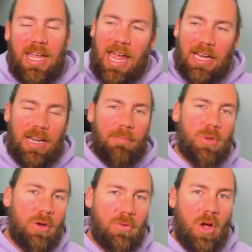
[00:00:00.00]
out in that
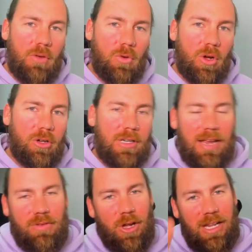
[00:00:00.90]
beautiful overworld,
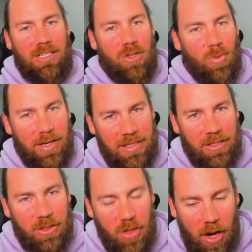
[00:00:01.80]
even though that's not wasting
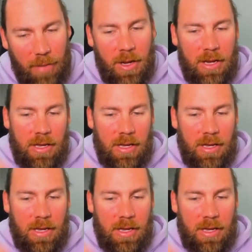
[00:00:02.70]
your time.